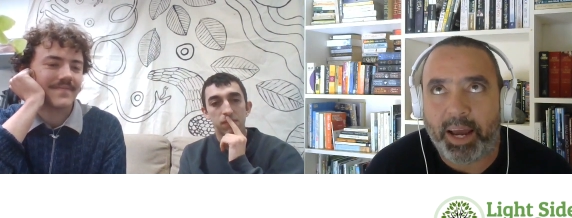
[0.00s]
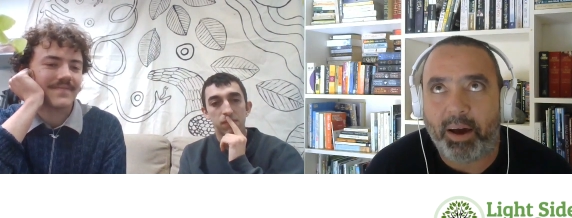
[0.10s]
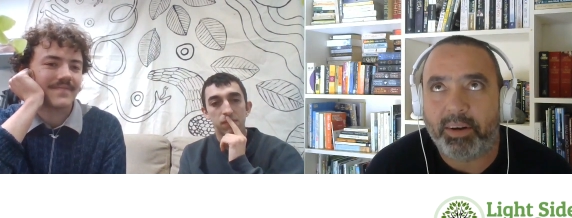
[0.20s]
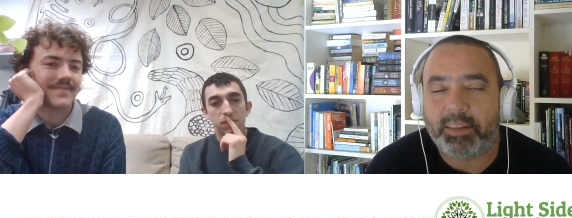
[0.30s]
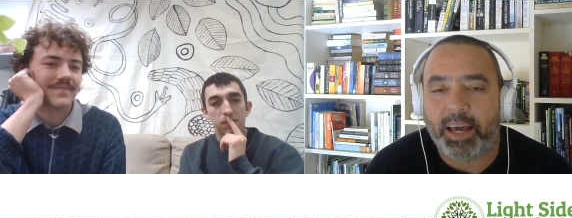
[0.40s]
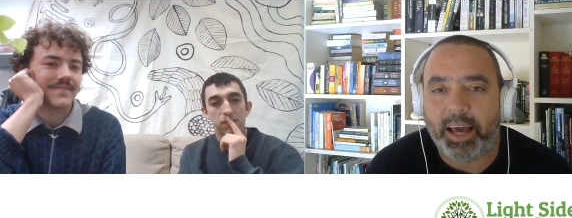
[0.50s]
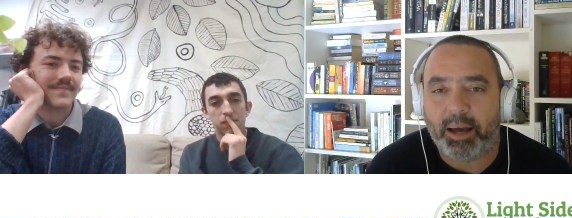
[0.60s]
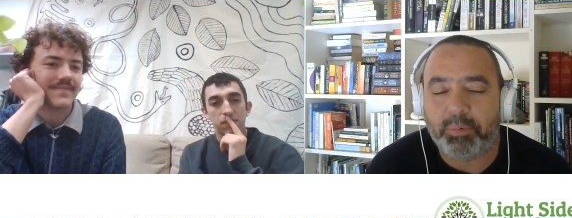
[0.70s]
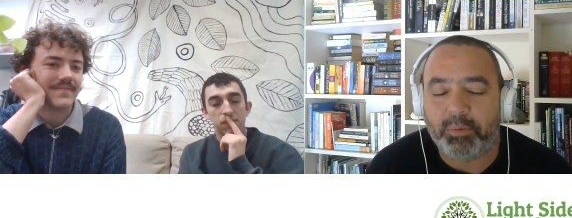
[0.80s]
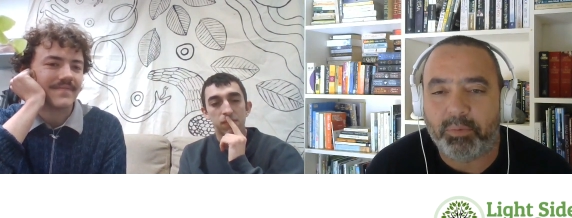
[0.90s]
Speaker 1: how did
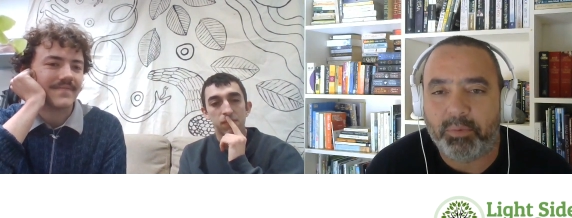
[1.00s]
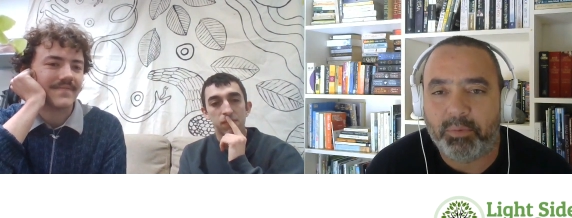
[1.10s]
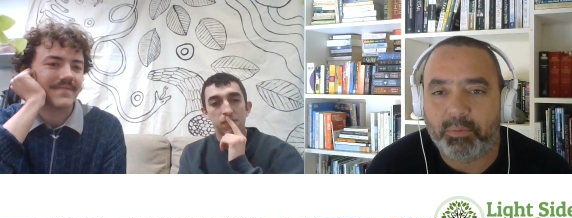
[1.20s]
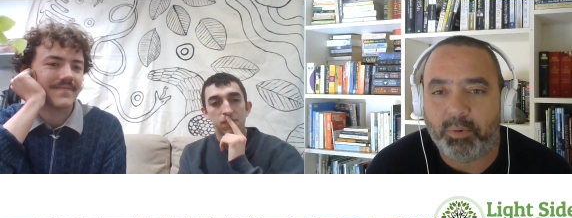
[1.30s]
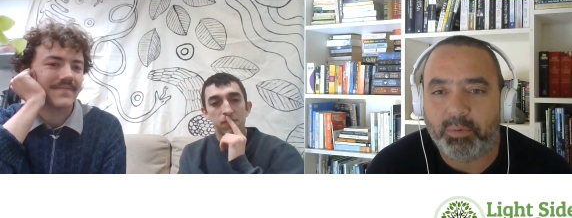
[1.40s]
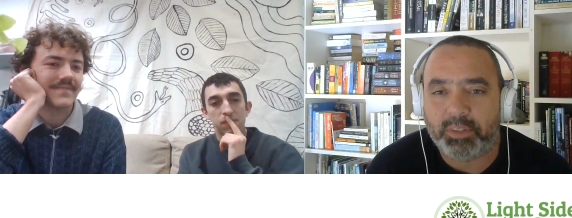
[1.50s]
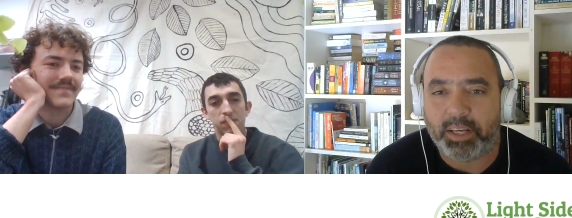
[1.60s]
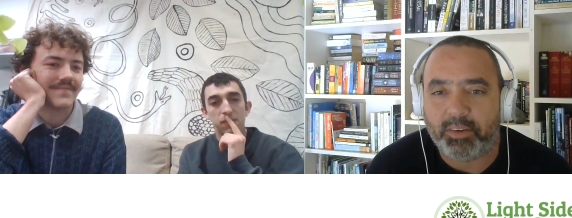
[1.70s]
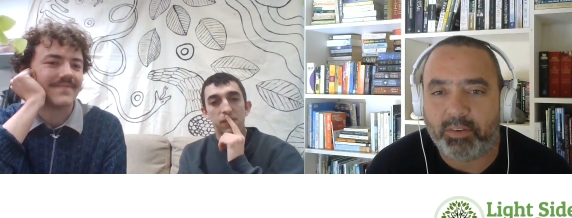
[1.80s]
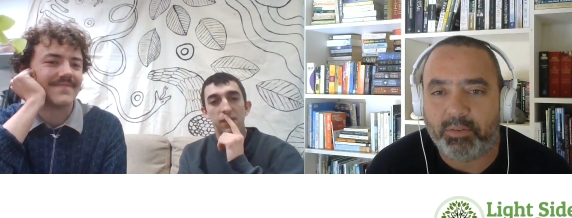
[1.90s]
that happen? What
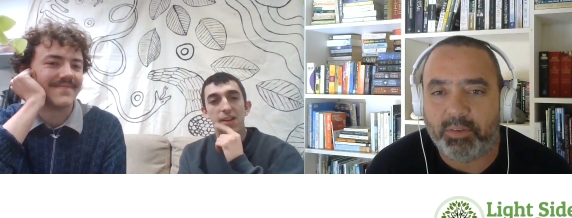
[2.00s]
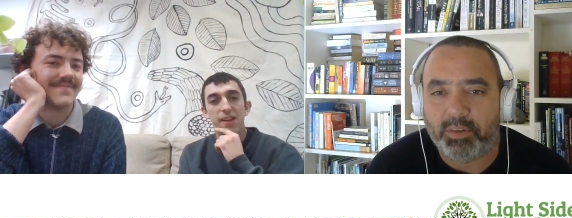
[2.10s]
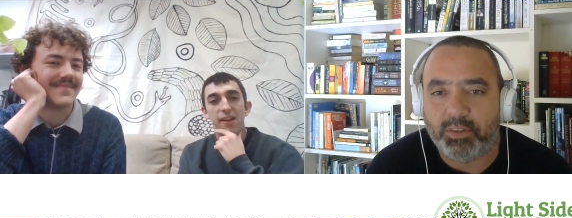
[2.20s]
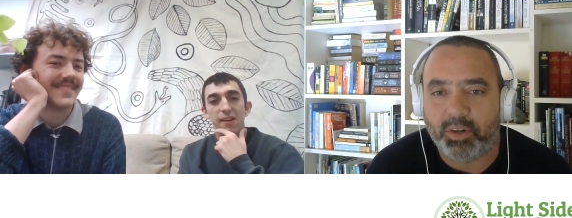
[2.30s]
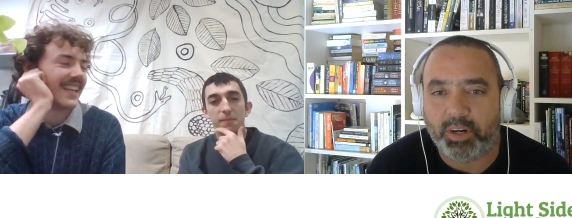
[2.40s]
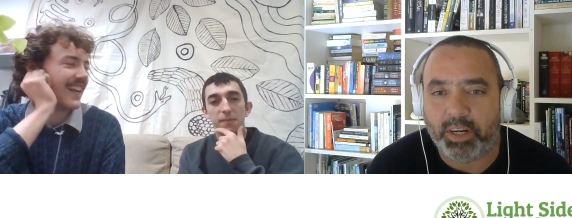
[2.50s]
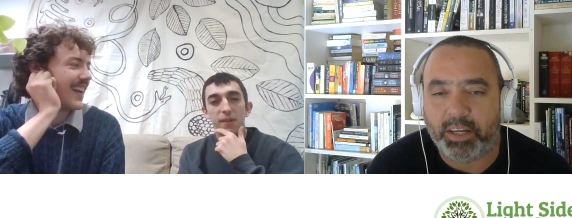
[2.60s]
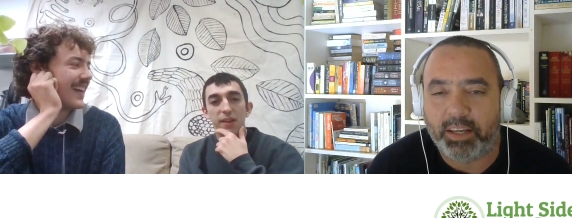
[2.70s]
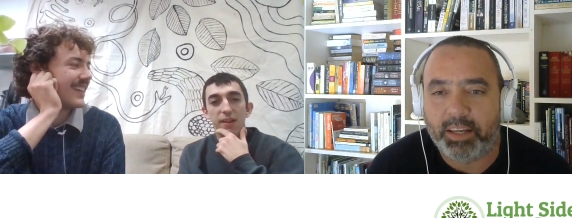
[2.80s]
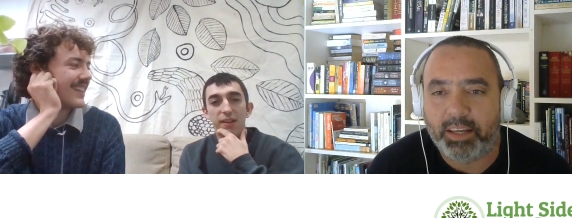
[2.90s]
was that sort of mm.
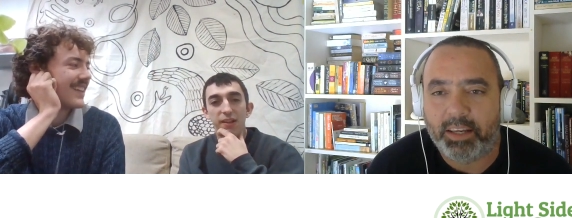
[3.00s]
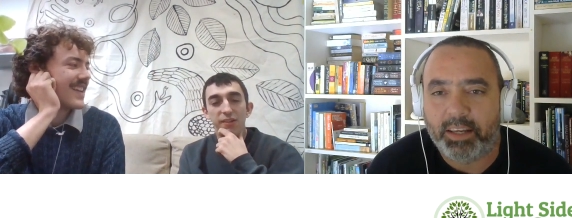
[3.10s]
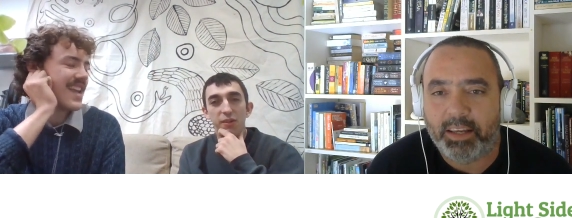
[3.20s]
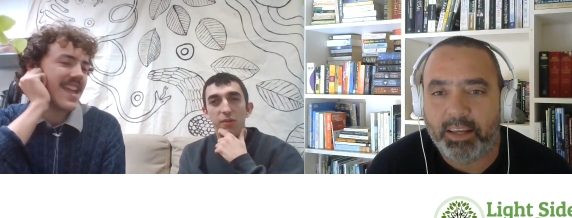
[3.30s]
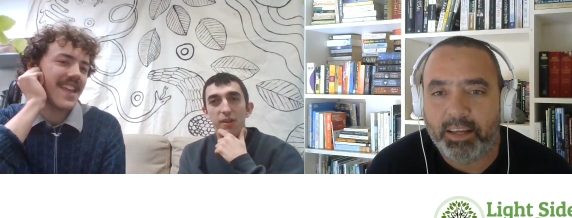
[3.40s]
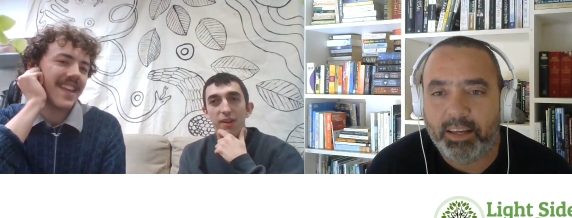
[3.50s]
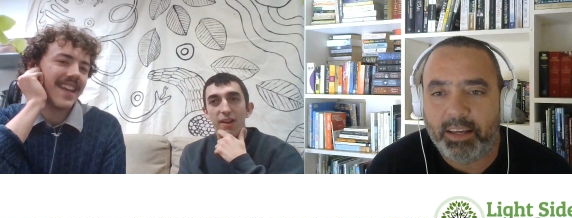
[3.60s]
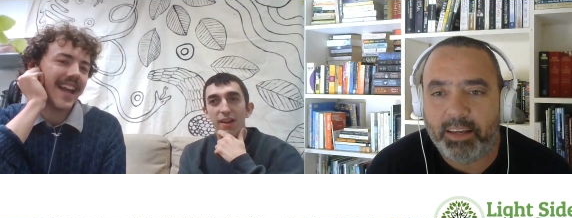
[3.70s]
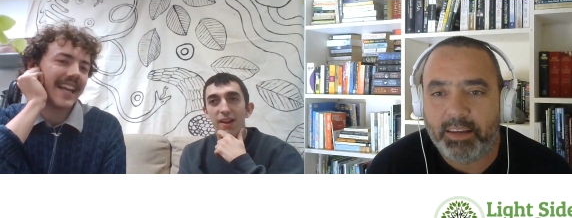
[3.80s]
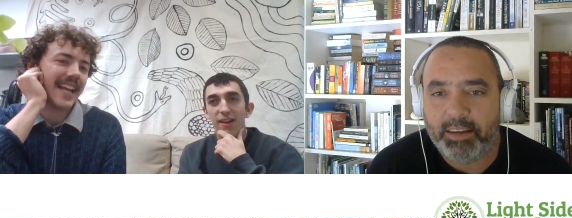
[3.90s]
journey?
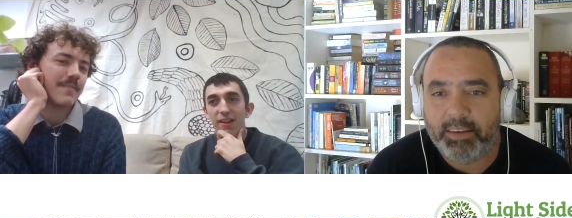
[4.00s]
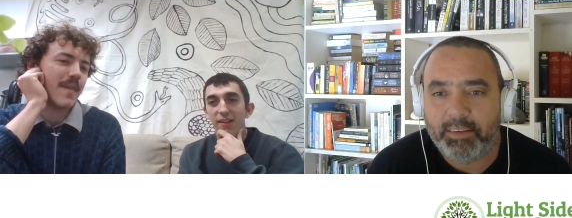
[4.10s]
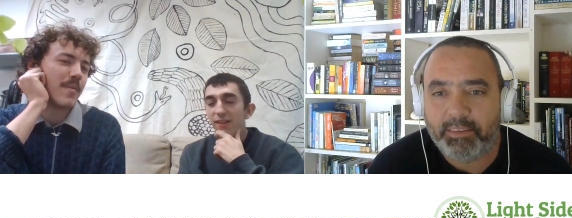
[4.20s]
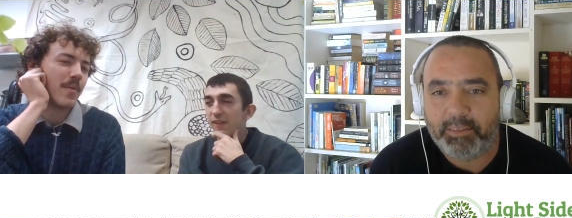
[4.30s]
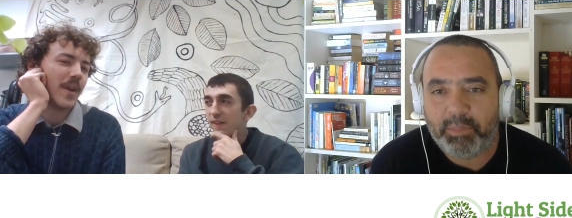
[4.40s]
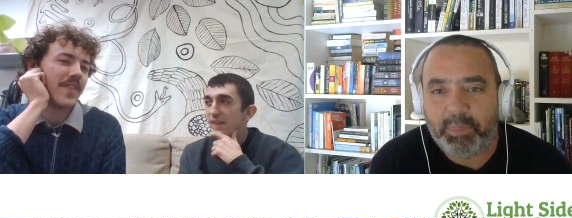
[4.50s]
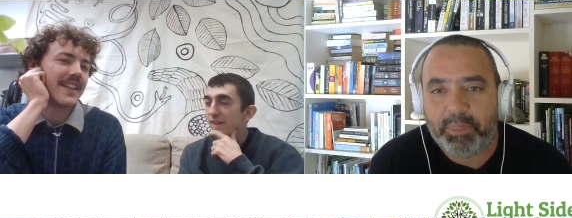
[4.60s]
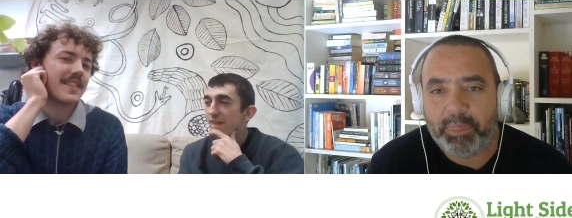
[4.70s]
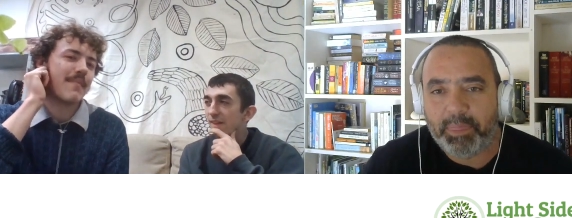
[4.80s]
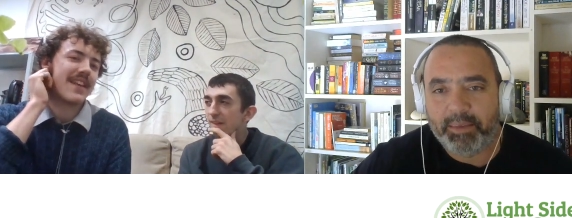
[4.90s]
Speaker 2: I guess maybe one thing
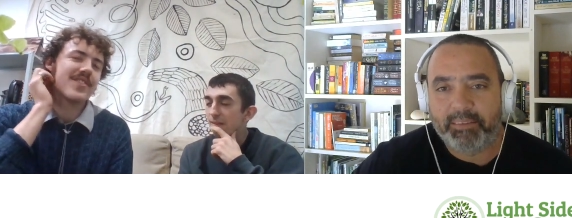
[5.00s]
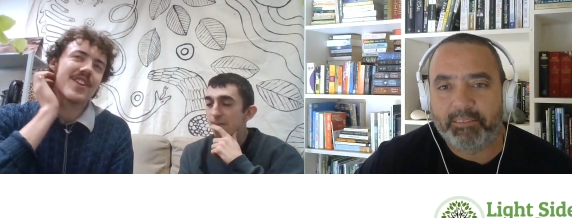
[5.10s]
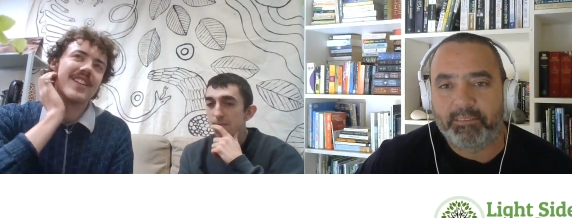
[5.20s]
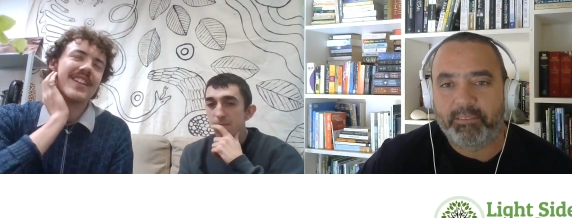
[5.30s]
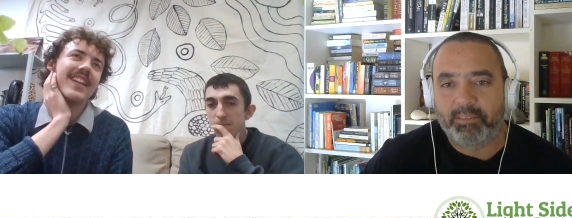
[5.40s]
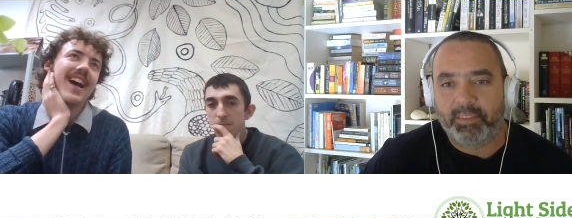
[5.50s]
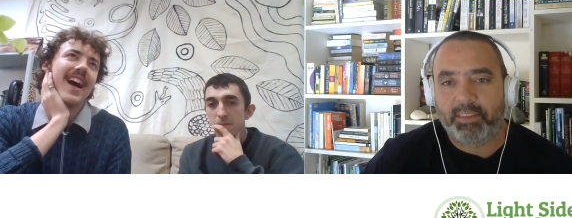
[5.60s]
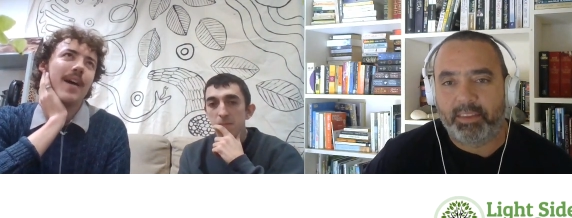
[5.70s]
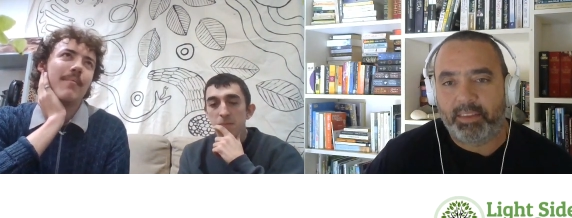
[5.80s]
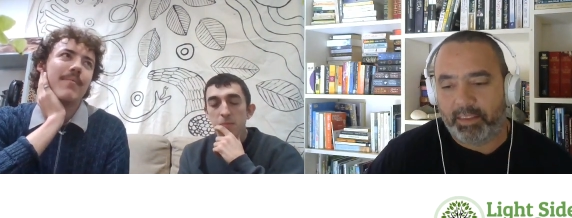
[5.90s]
to mention
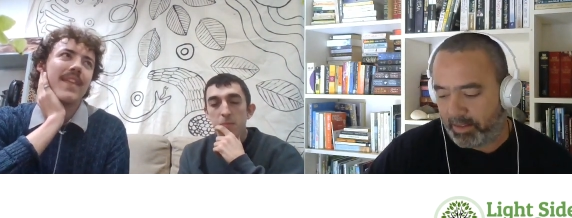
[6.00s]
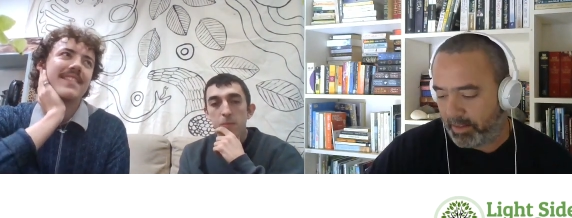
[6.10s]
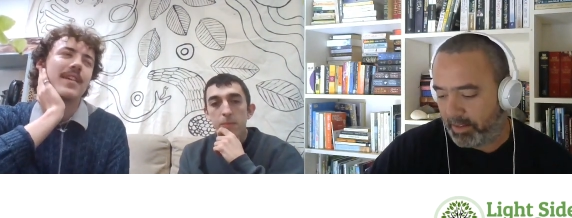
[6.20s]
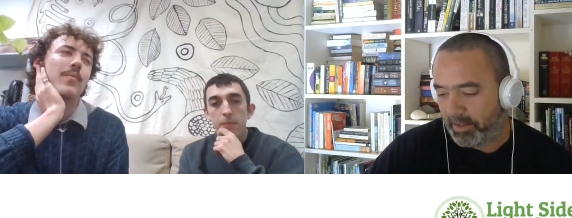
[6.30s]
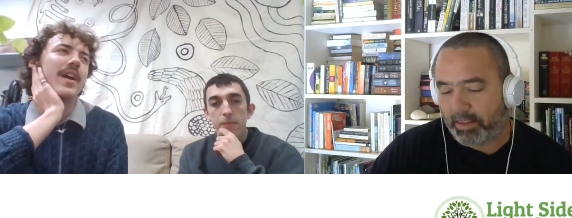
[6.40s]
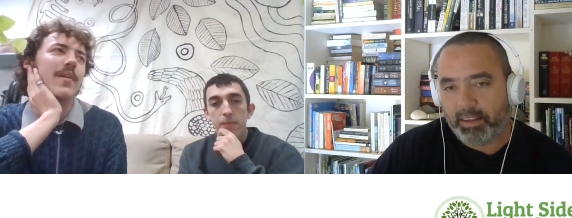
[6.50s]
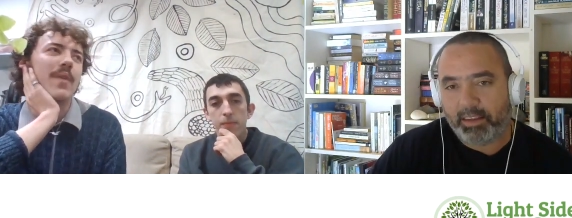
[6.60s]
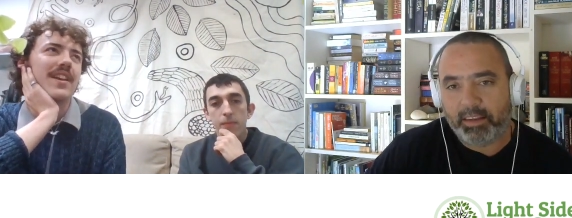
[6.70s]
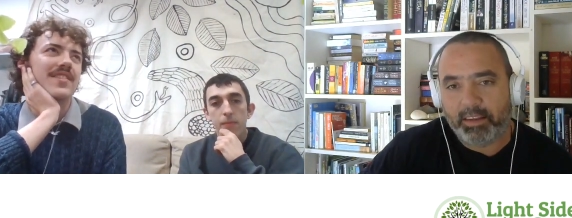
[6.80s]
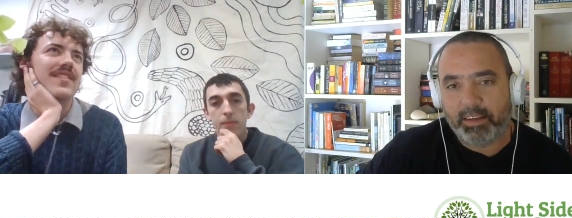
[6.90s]
um, is that we're
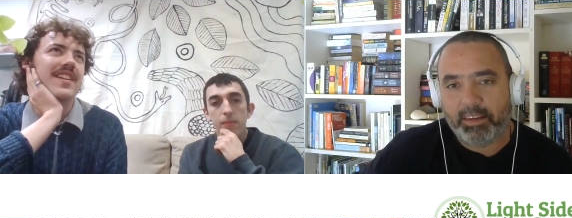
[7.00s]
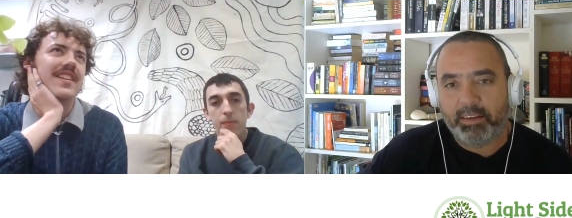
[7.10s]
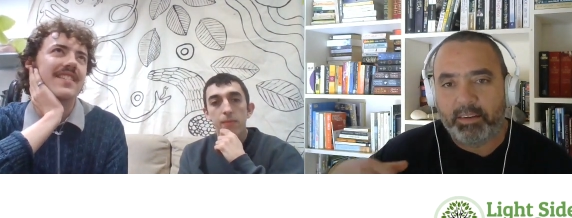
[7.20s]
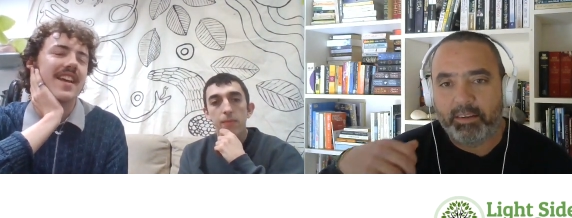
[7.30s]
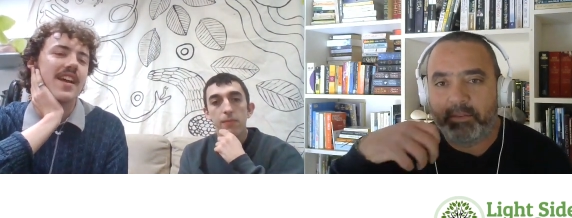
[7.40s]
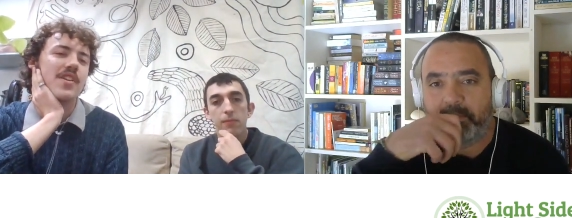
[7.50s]
registered as a